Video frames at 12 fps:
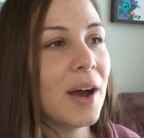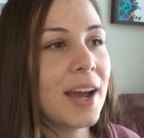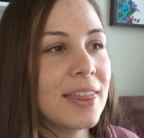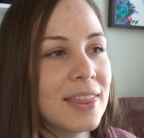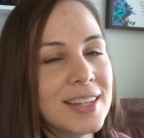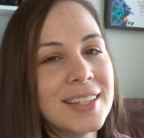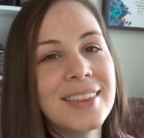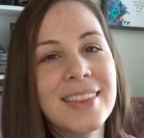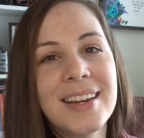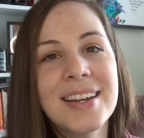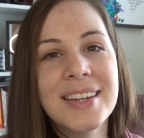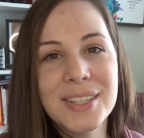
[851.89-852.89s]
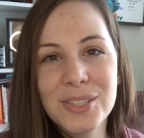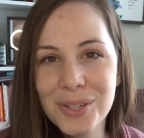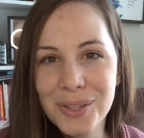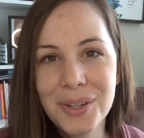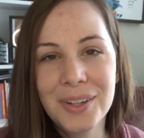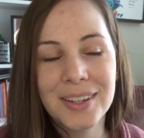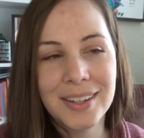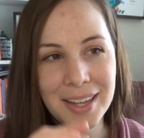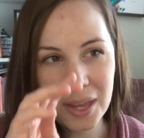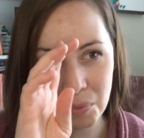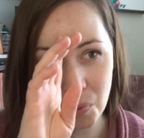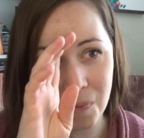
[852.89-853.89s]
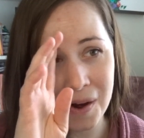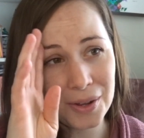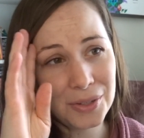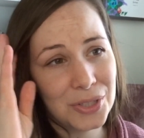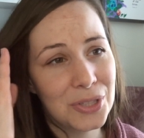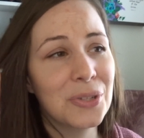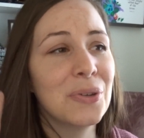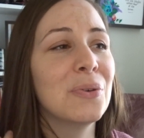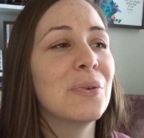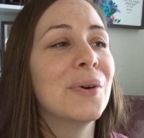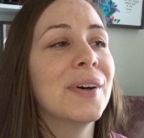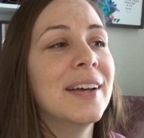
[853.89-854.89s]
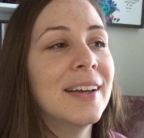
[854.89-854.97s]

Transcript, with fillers: I think that it took him a while to